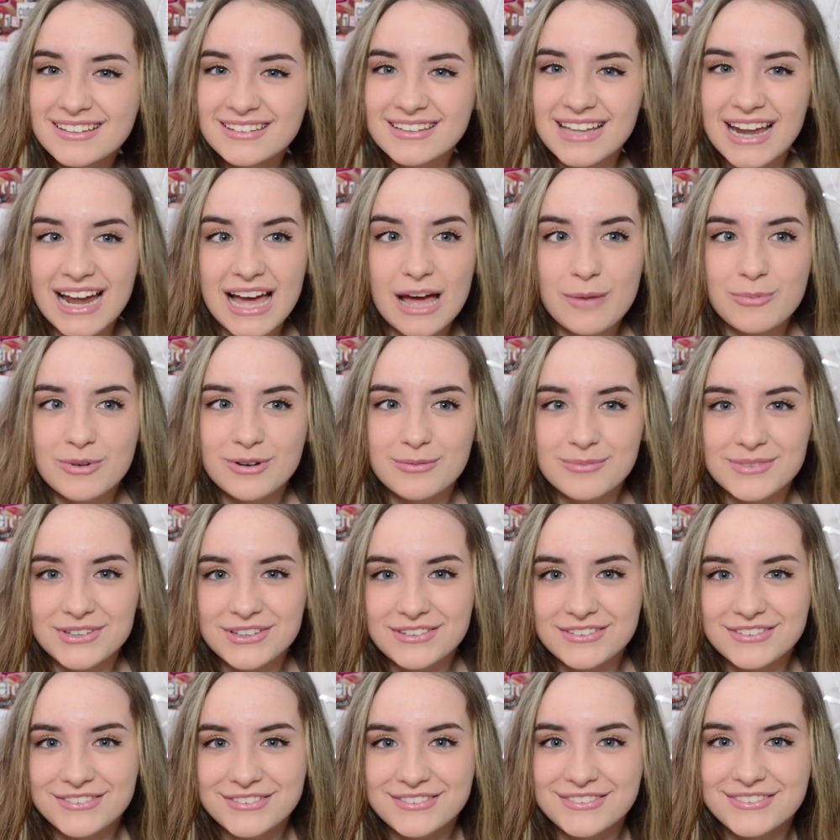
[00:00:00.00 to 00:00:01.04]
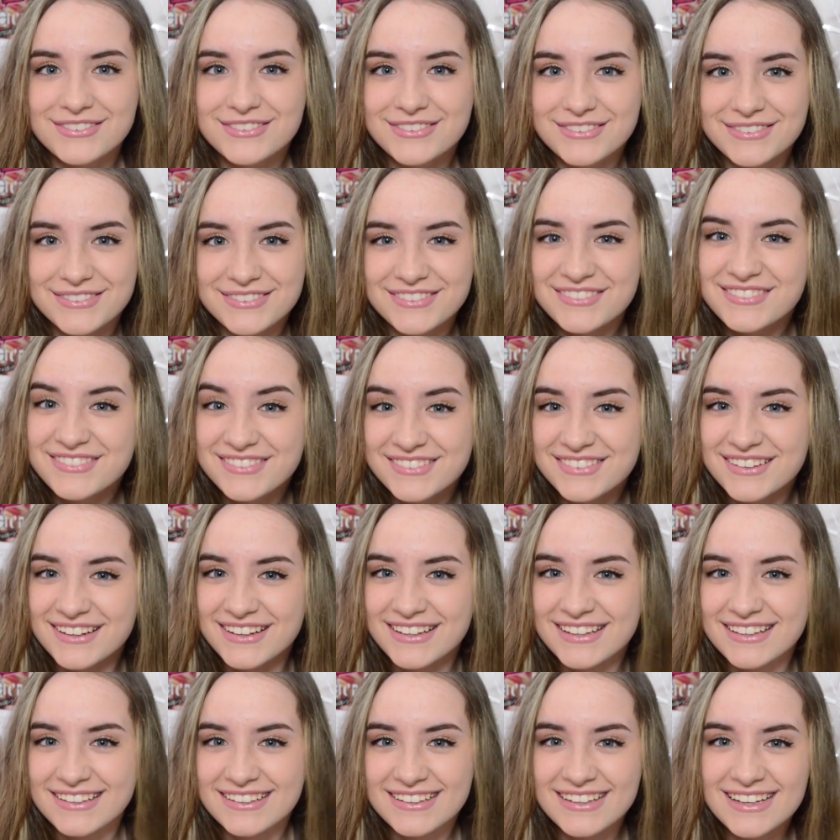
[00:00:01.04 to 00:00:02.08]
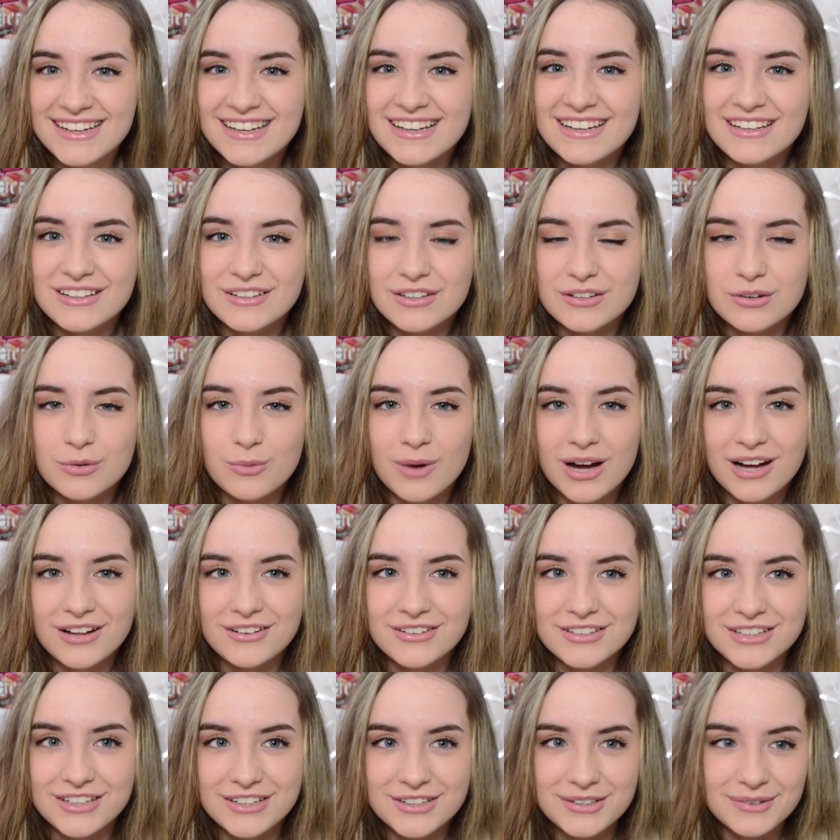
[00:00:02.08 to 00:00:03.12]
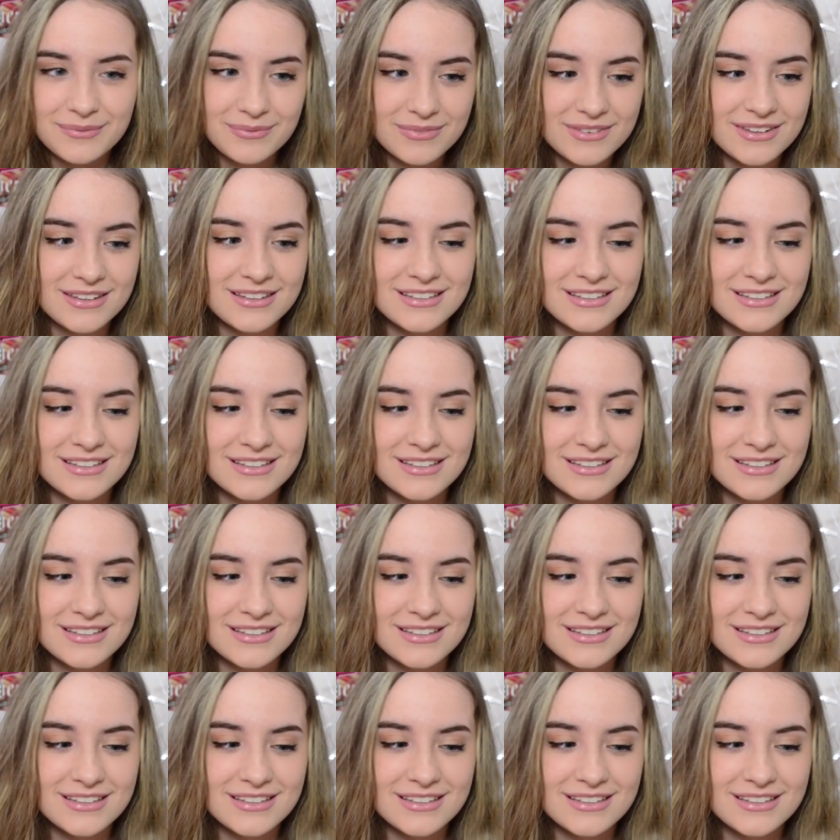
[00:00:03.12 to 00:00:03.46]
That happened to me like a little while ago.